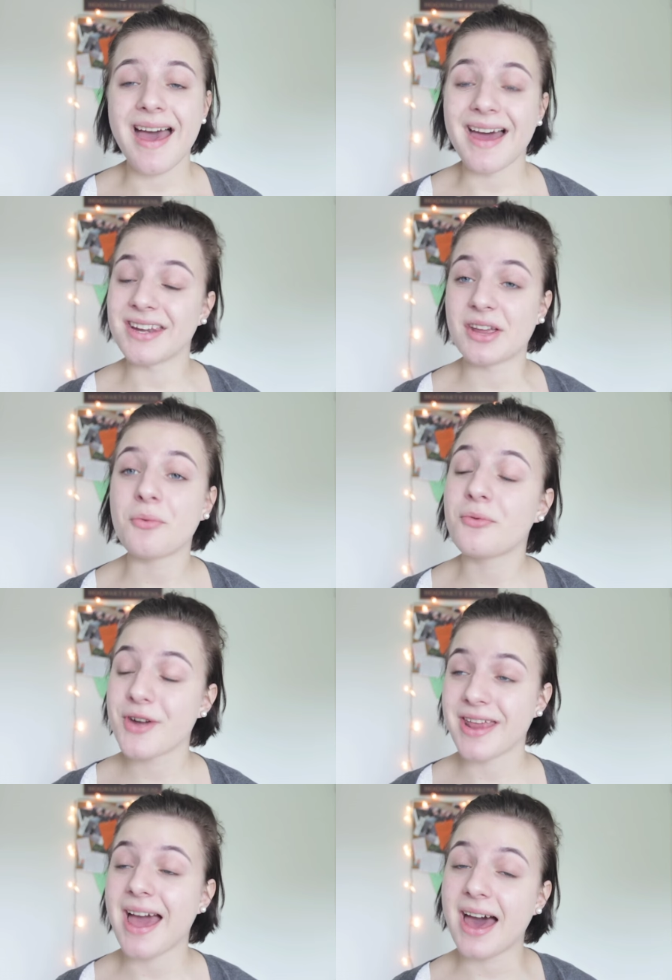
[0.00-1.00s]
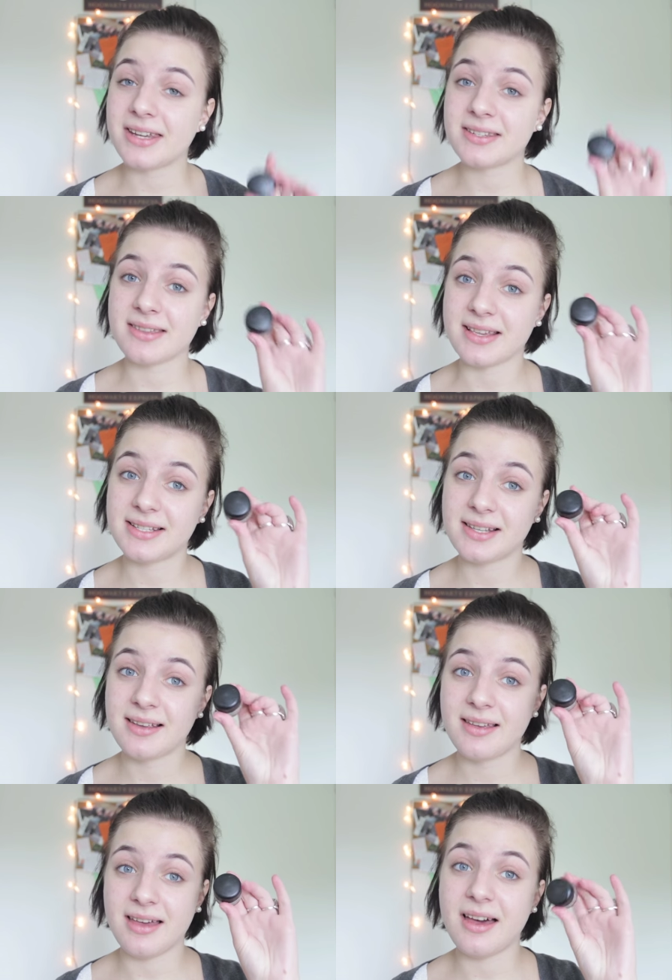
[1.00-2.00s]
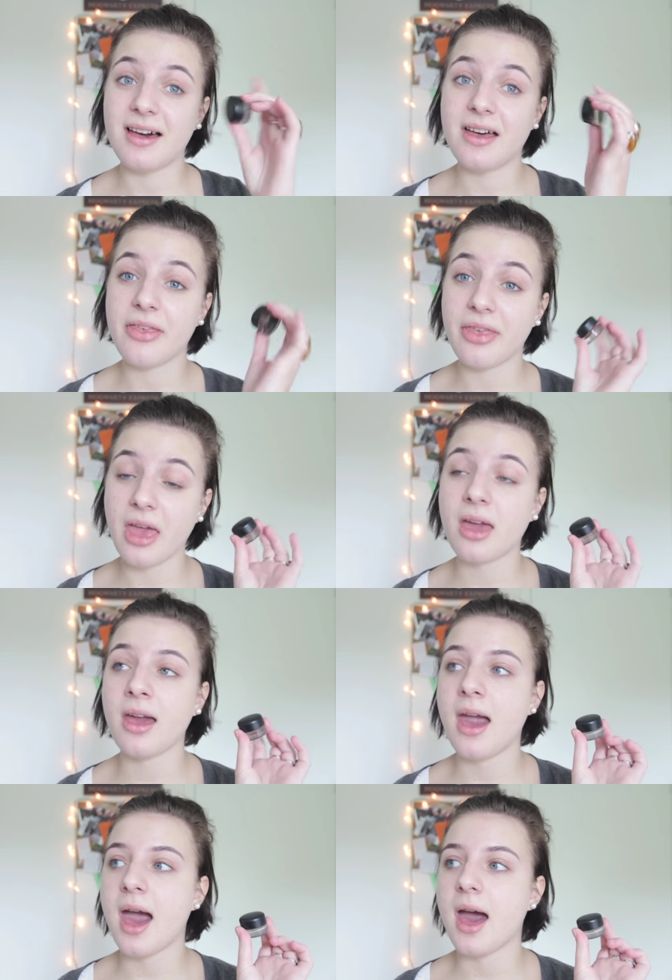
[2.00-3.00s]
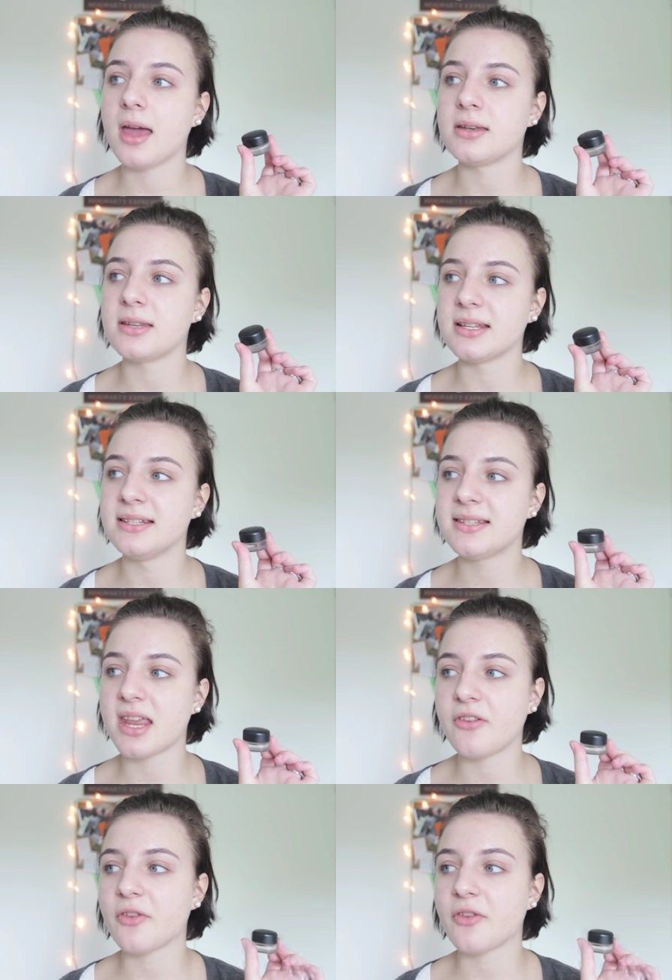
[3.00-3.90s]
and I already had this thing, and instead